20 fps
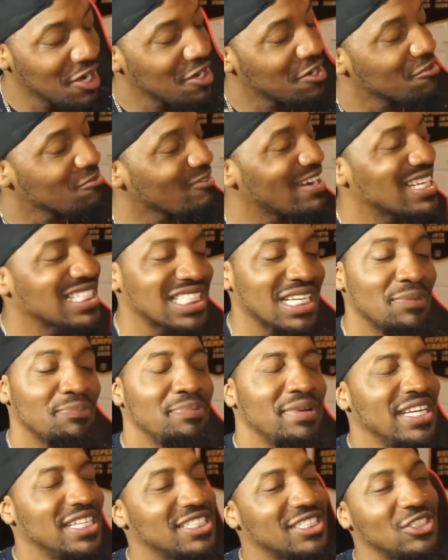Rest in
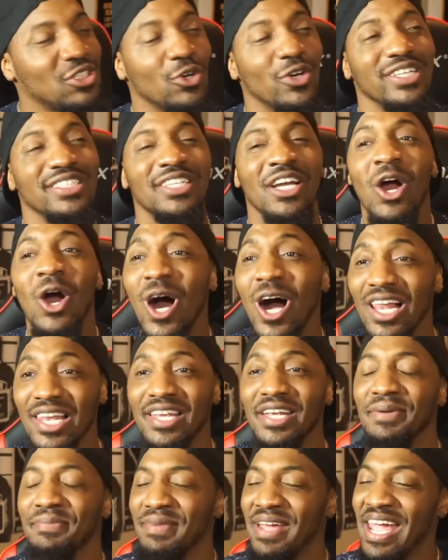peace, George
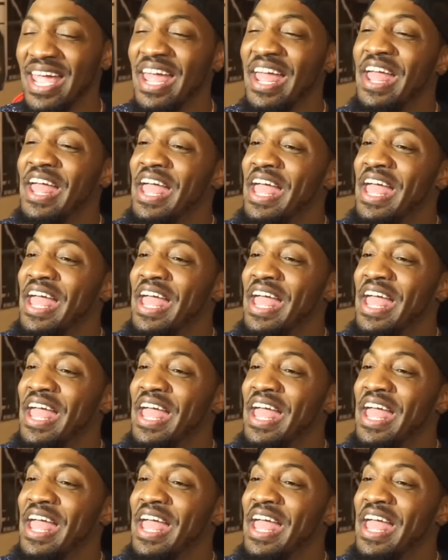Carlin, man.